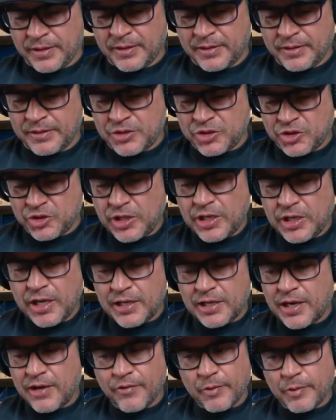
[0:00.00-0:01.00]
she had
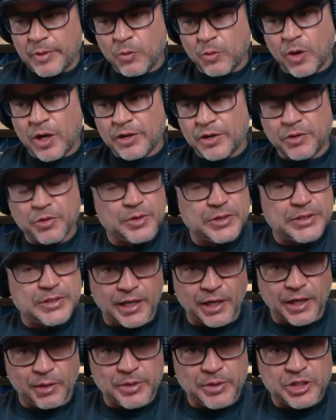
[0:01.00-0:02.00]
never been walked through a
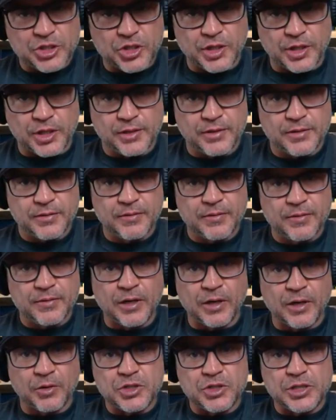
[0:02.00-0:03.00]
settlement sheet.
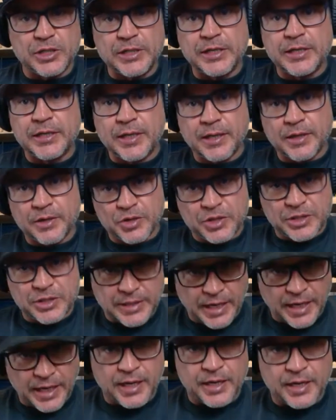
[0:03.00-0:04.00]
She didn't
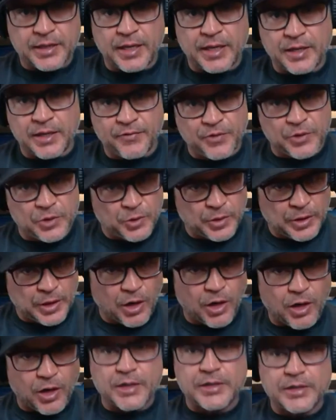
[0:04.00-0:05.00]
understand that if you're doing a
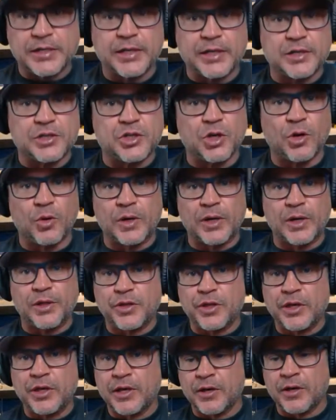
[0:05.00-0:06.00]
hard ticket show in a
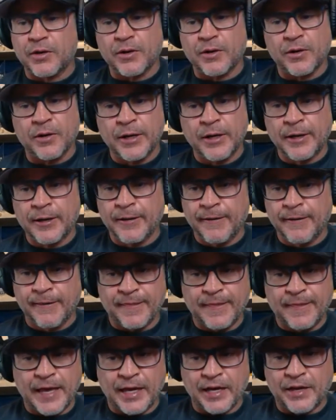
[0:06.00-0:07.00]
theater,
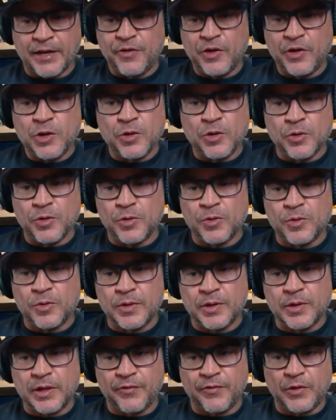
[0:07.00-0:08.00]
that if
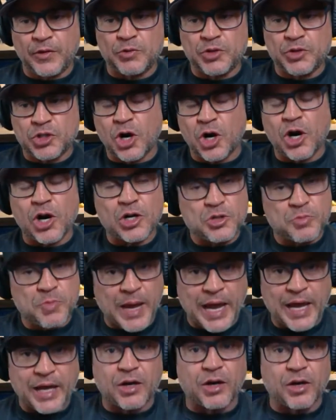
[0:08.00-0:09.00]
you charge
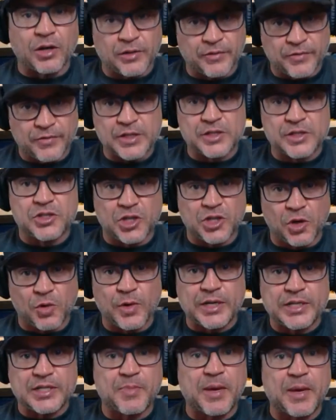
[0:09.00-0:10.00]
back all of these show
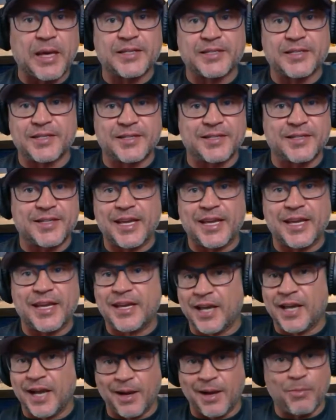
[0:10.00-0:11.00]
expenses, they
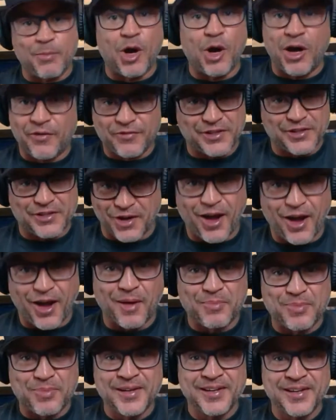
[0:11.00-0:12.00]
come off the top.
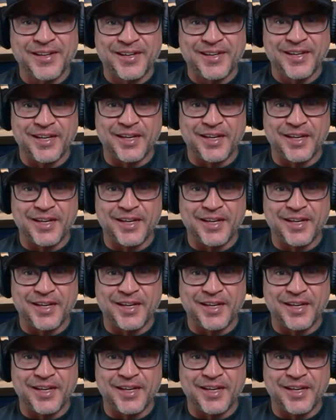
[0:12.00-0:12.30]
And it